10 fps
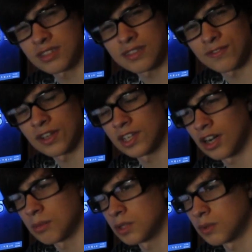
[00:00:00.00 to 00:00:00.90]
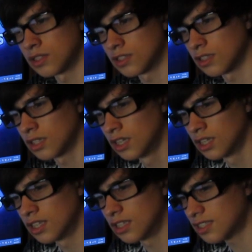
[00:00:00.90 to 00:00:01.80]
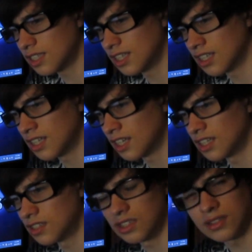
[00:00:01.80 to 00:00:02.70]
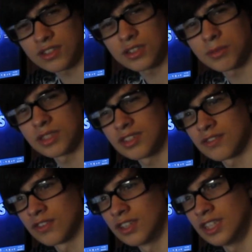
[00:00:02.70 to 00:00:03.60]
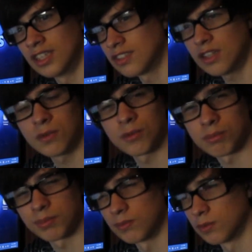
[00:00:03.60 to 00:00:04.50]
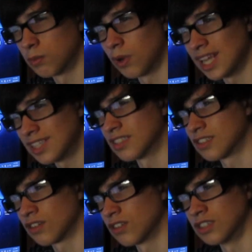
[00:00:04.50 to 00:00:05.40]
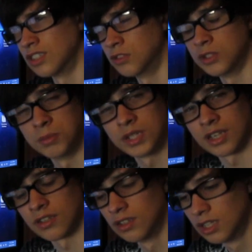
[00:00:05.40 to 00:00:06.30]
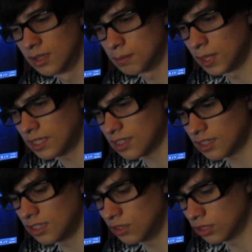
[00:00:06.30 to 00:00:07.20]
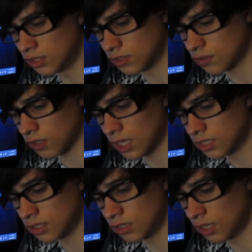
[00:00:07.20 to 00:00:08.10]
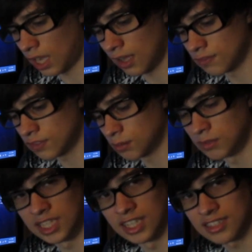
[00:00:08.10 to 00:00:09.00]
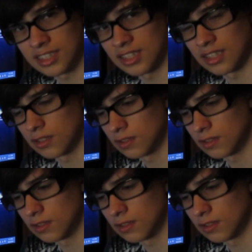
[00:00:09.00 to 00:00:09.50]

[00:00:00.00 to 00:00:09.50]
is a very common question. You see, YouTube isn't really, there's no way to start a YouTube channel. Basically, you should just try to have some decent